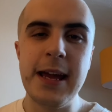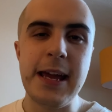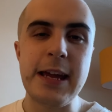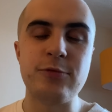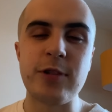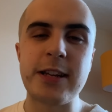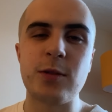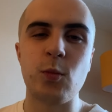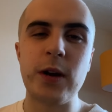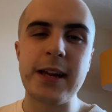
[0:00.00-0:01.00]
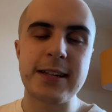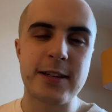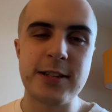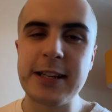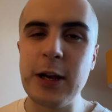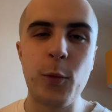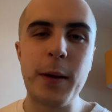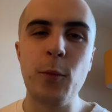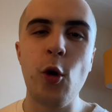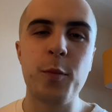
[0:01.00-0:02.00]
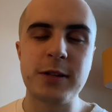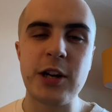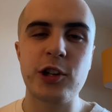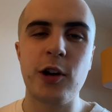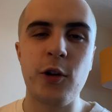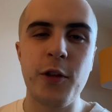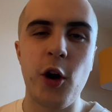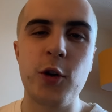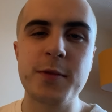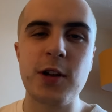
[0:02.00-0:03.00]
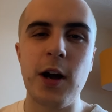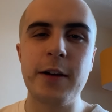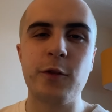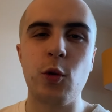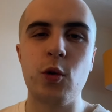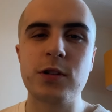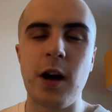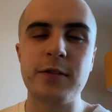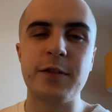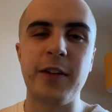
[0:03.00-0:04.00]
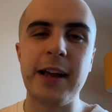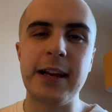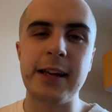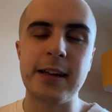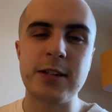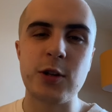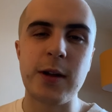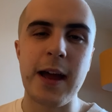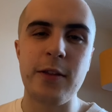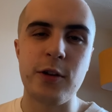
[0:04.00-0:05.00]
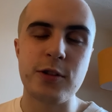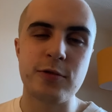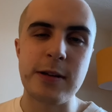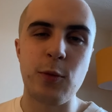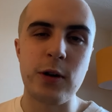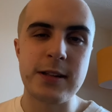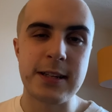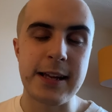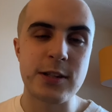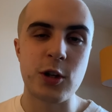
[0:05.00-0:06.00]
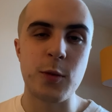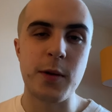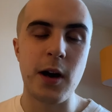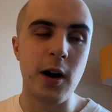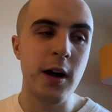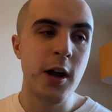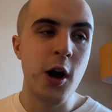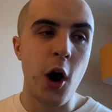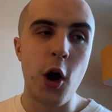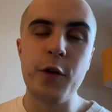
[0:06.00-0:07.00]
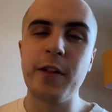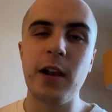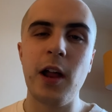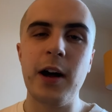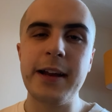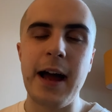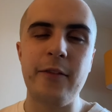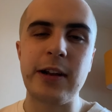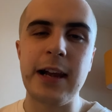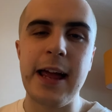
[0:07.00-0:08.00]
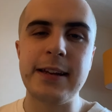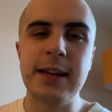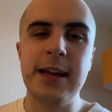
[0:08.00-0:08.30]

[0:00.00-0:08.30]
in recent weeks. There is a little bit more pressure on the home side, of course, after failing to get those three points against QPR over the line, having led